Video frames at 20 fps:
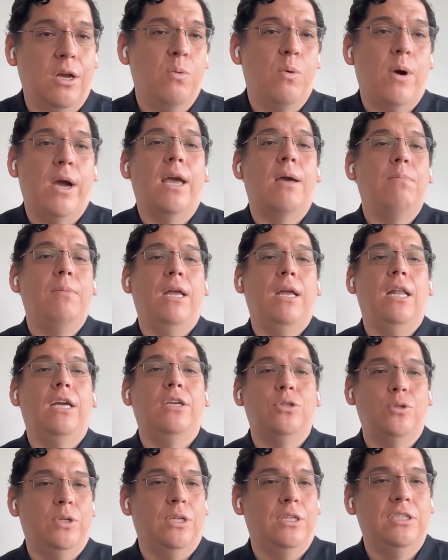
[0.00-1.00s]
why Amelia
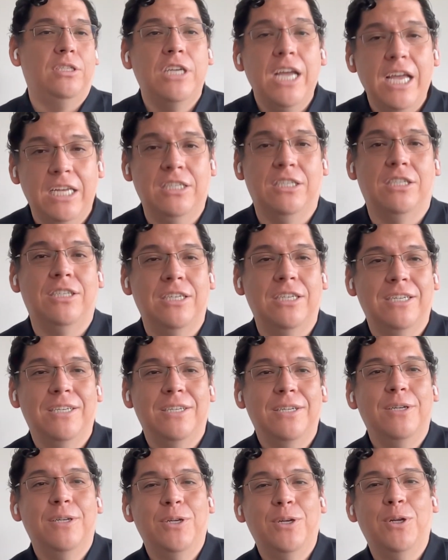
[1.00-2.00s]
shouldn't change,
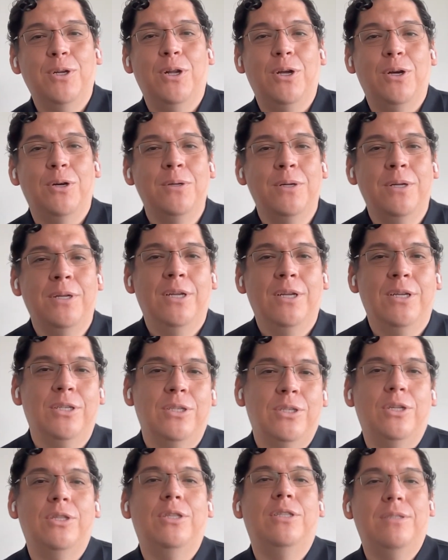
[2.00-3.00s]
So
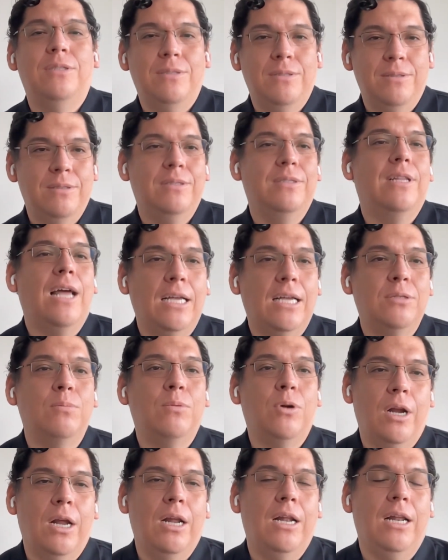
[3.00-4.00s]
that's more
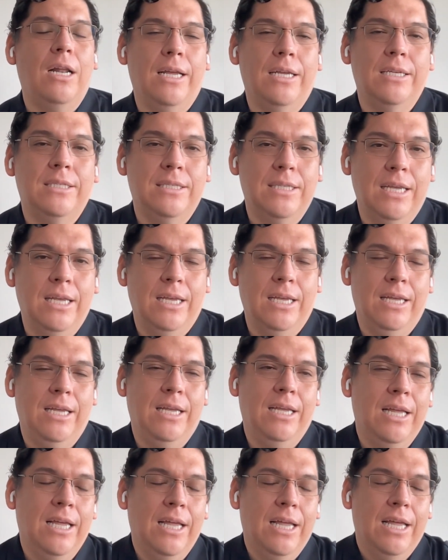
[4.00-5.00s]
or less the
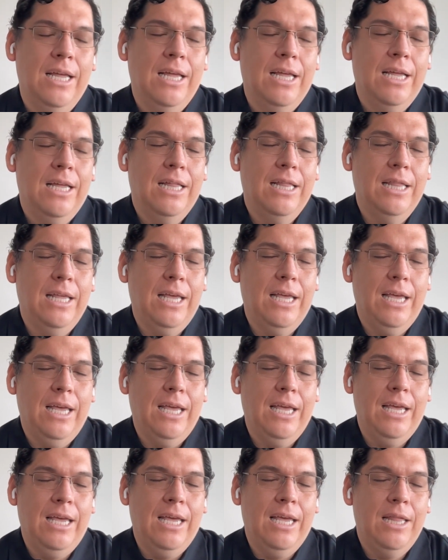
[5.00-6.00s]

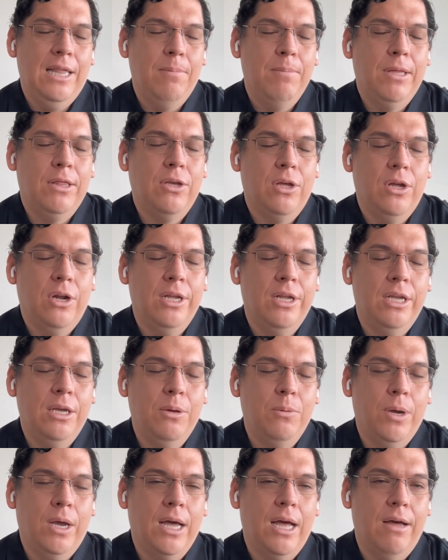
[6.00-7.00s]
methodology we
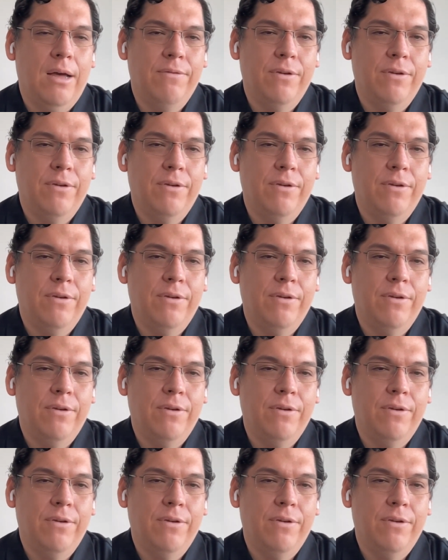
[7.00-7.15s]
have.